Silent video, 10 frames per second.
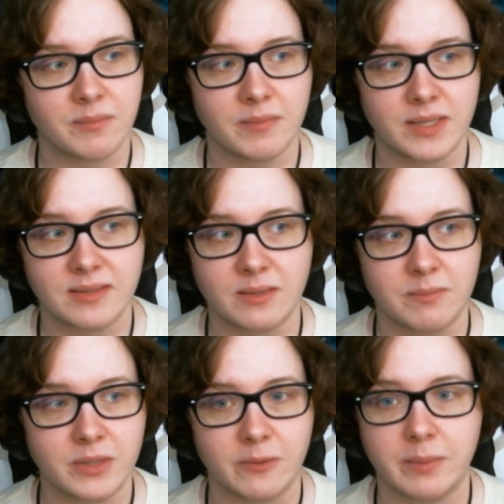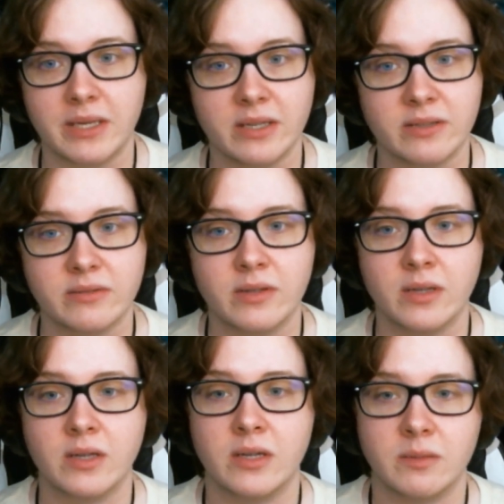It's a pagan
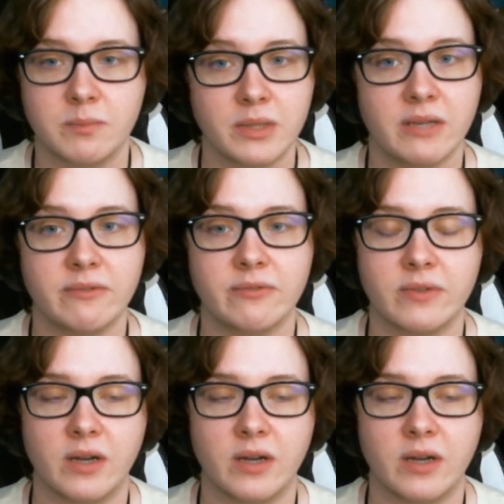belief,